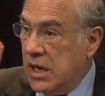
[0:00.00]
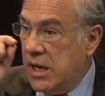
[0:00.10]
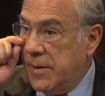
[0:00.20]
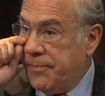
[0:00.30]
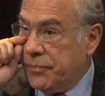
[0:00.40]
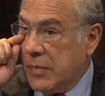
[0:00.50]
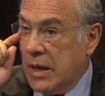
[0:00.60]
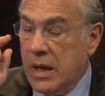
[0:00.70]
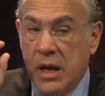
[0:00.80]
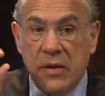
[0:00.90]

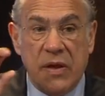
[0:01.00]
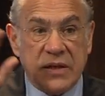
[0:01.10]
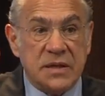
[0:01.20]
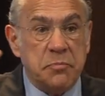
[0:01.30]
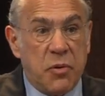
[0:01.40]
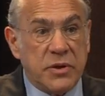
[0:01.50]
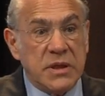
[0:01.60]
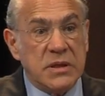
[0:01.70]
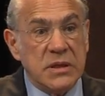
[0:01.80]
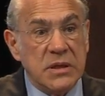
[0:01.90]
That's
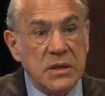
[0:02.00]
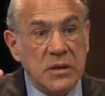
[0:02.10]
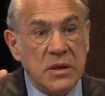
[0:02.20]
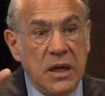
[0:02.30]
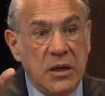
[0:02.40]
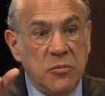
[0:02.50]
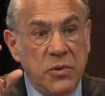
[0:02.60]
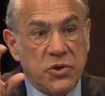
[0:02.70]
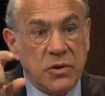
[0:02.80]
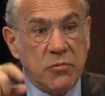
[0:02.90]
important, and
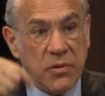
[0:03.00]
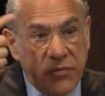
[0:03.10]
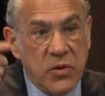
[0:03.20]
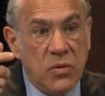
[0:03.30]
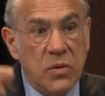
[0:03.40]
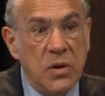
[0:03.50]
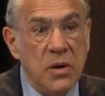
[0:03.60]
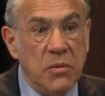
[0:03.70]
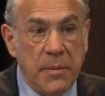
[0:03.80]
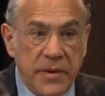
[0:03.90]
we should review.
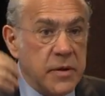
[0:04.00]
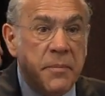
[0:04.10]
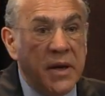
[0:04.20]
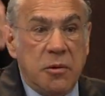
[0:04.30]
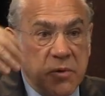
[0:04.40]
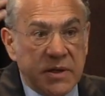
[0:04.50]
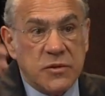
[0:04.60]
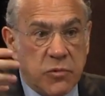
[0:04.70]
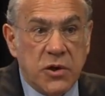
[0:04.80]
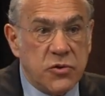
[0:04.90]
Well, I mean, there are many
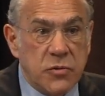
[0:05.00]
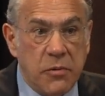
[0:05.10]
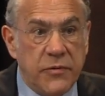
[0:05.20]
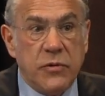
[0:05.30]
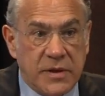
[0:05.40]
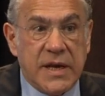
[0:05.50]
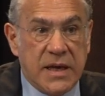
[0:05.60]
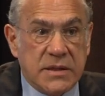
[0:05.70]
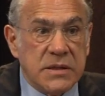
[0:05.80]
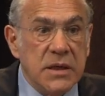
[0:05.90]
reasons why you should review the
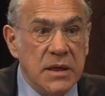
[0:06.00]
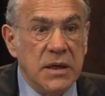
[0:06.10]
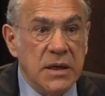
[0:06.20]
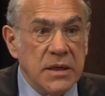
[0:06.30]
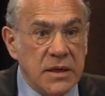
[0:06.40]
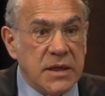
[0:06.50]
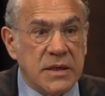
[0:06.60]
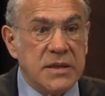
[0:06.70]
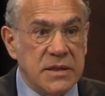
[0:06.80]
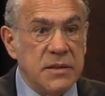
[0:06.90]
tax
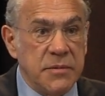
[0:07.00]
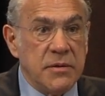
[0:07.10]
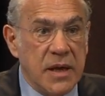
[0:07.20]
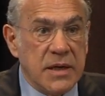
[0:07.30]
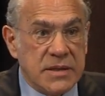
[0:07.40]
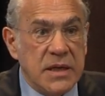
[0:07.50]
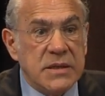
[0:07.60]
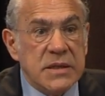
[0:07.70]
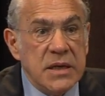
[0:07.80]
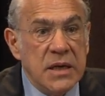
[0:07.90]
system in the United
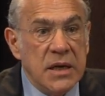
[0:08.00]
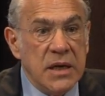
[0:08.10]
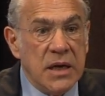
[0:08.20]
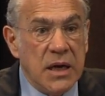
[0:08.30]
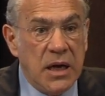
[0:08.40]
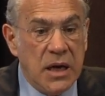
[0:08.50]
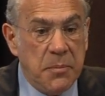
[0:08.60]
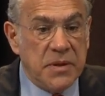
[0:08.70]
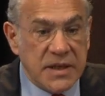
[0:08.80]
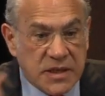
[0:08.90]
States.
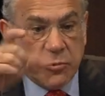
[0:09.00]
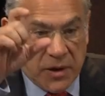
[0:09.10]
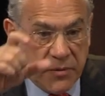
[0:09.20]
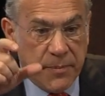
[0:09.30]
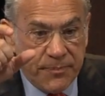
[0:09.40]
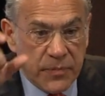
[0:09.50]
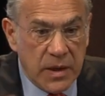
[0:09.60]
But this is one of them.